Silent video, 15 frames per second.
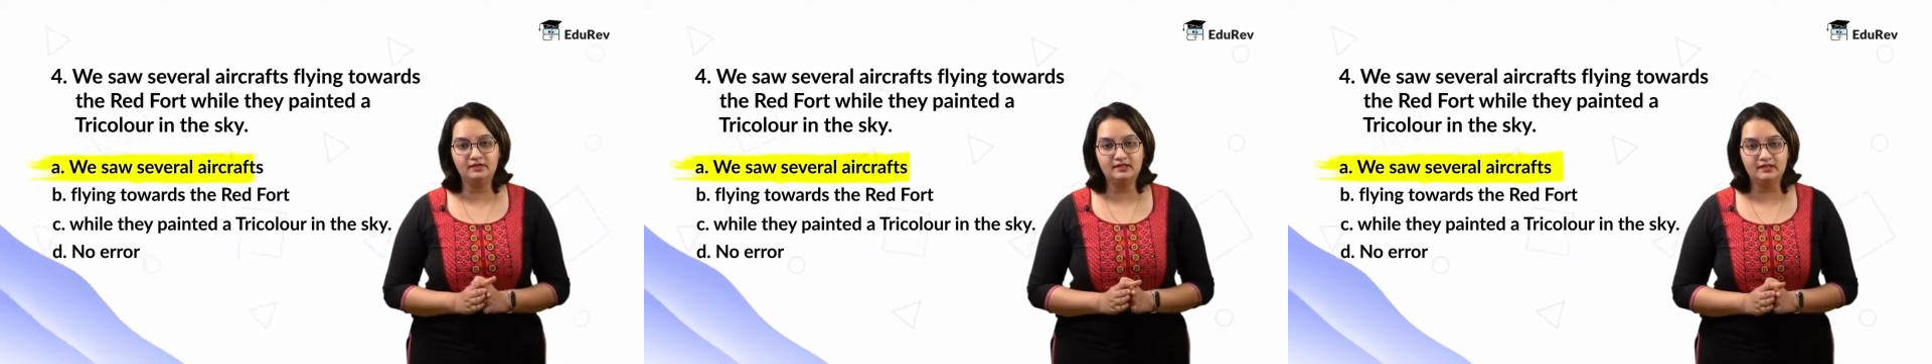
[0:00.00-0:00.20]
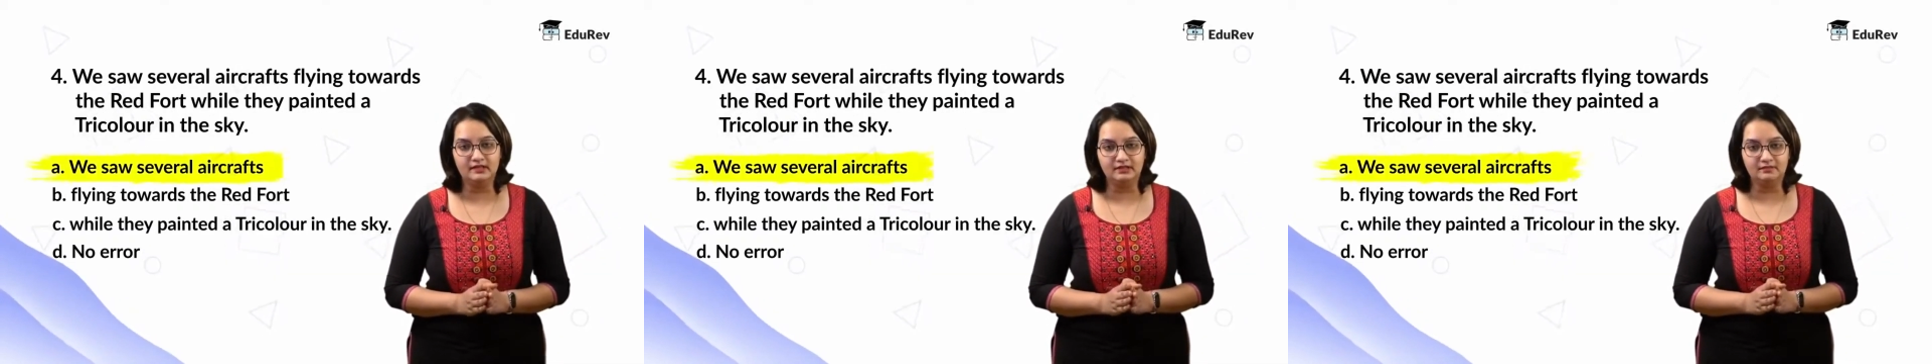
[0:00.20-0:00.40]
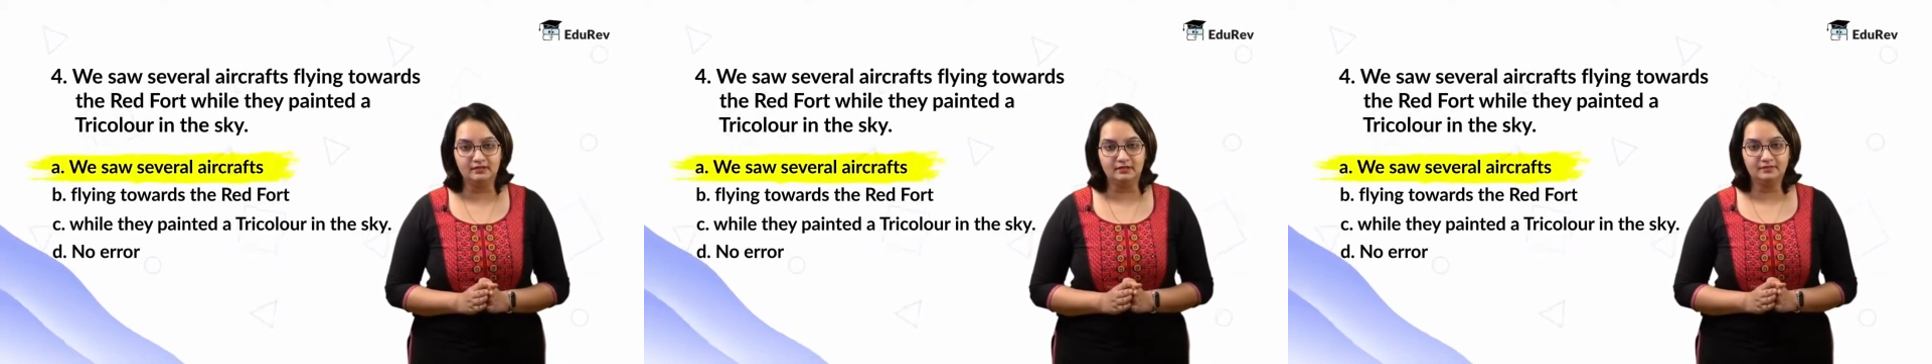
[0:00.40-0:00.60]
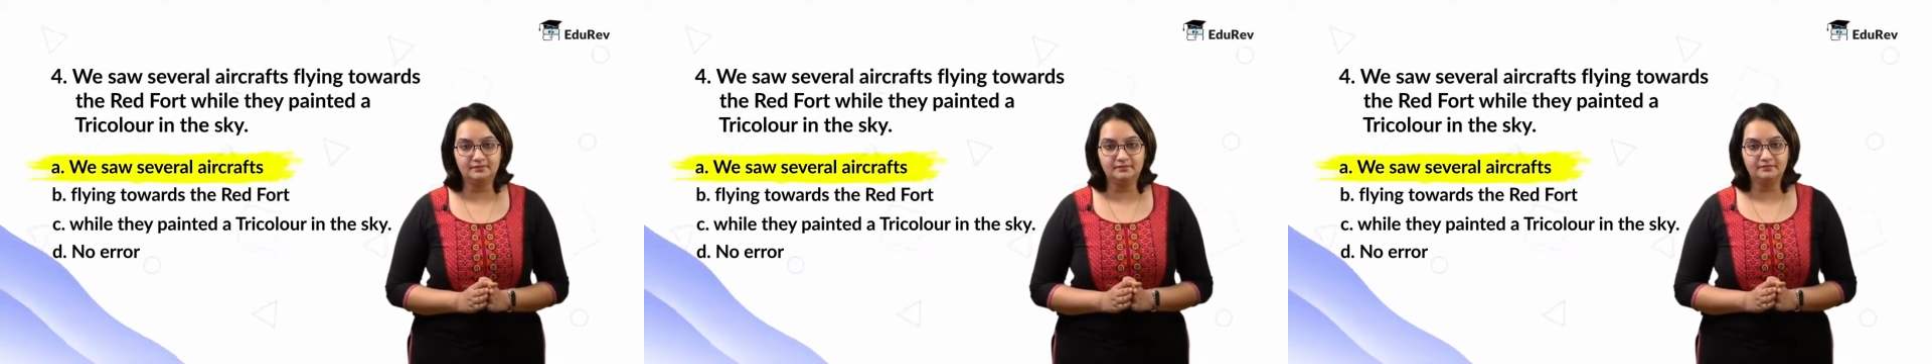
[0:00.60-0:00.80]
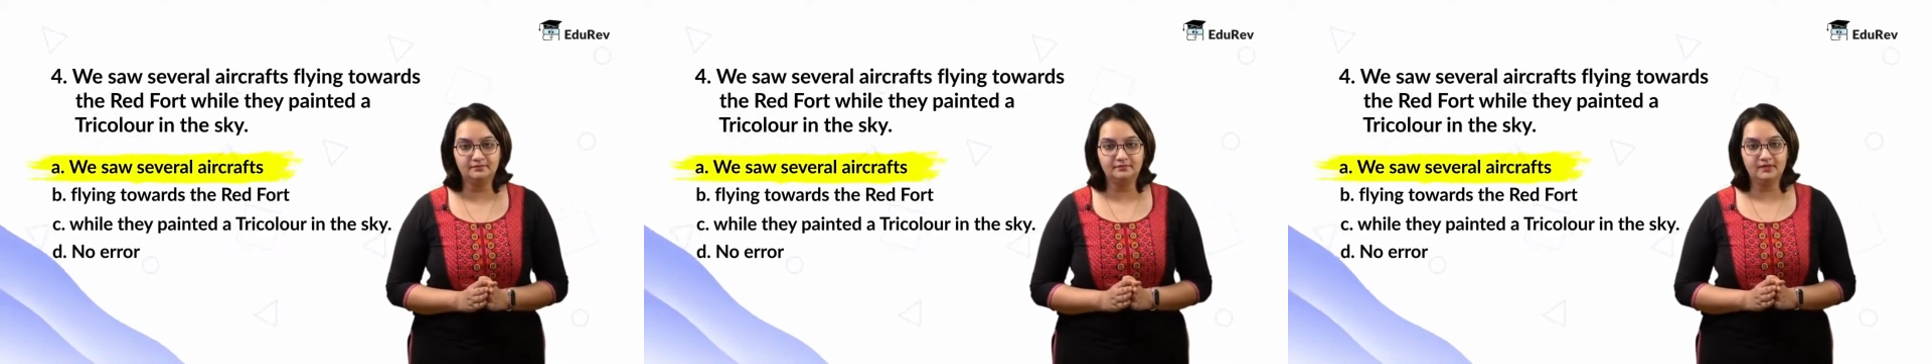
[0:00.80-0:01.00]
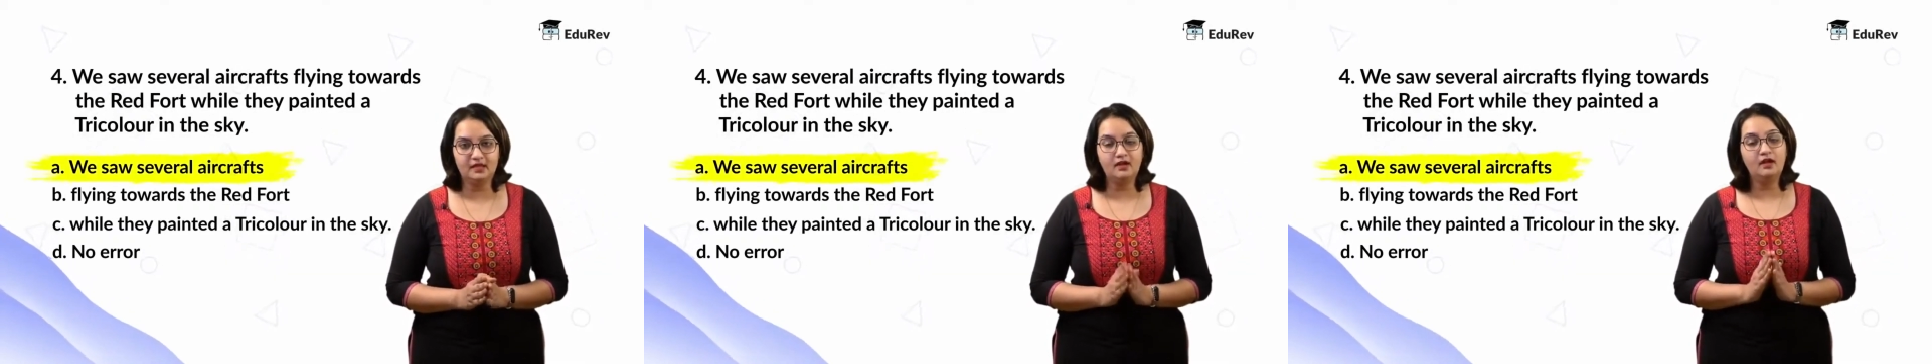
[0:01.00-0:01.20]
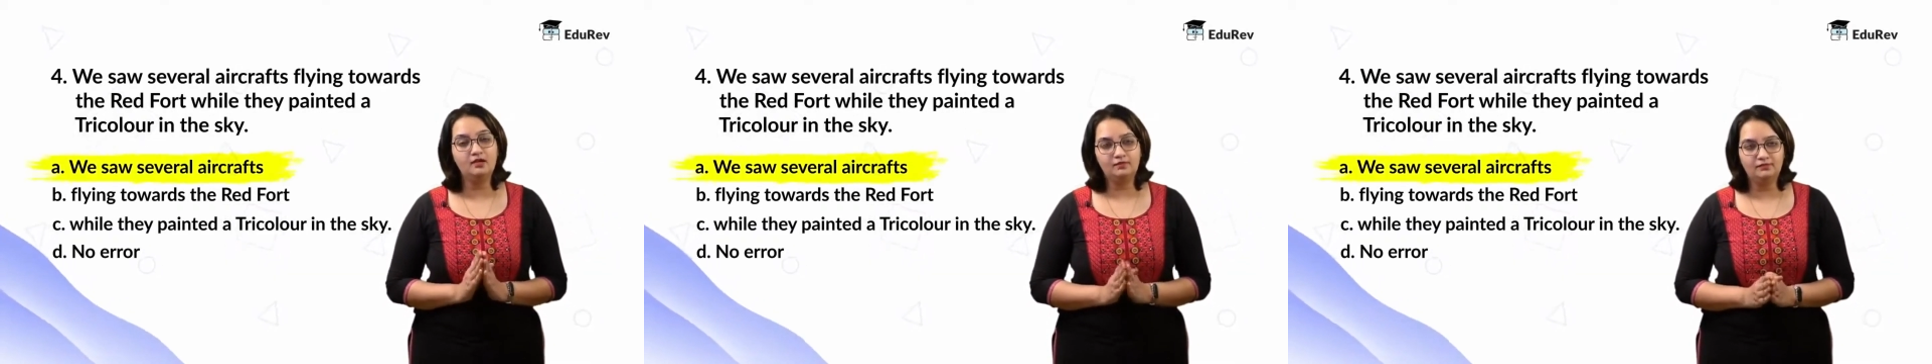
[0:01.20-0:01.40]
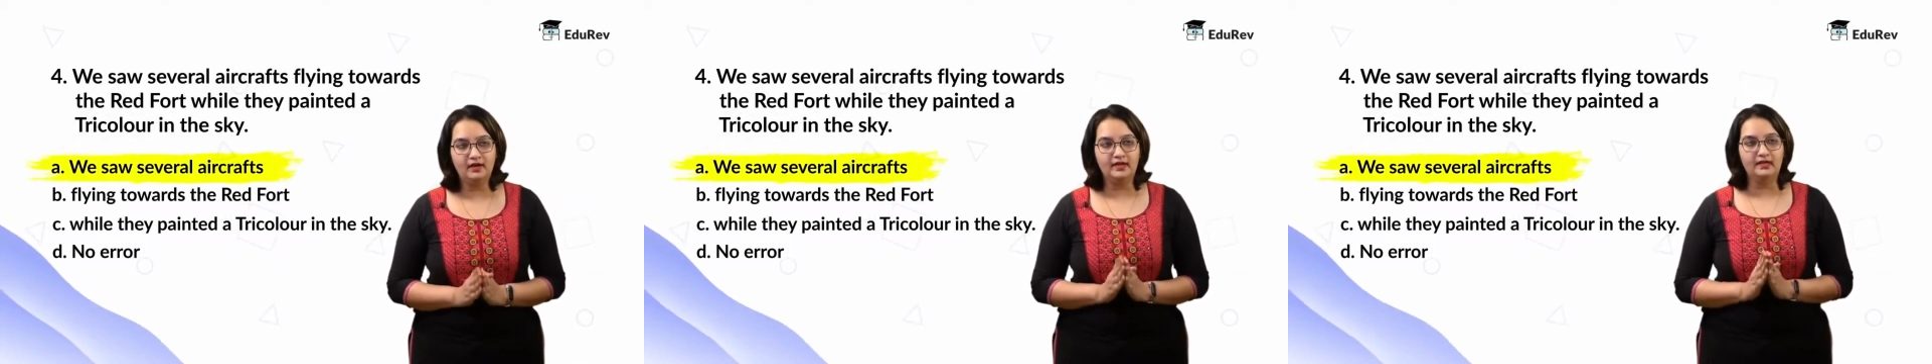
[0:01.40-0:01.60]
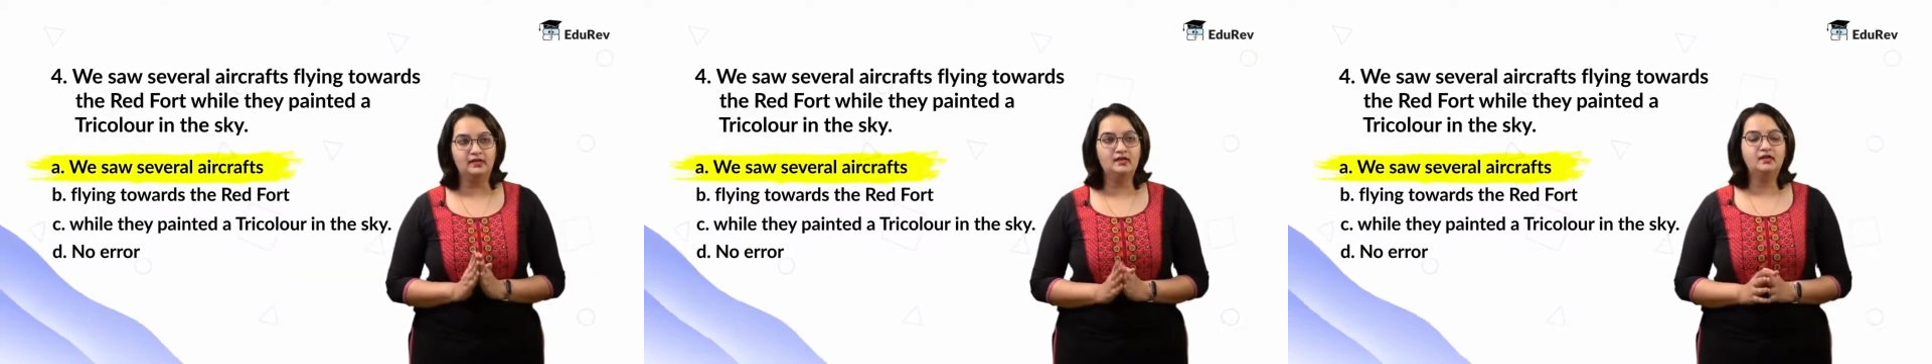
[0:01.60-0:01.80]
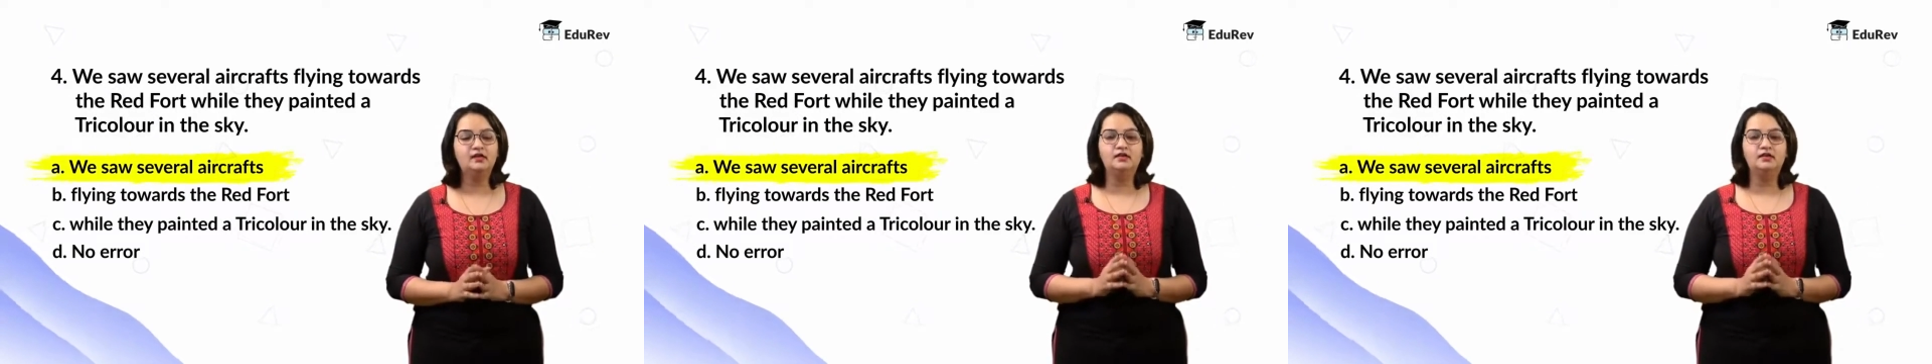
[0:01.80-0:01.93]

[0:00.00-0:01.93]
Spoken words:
statement. Why?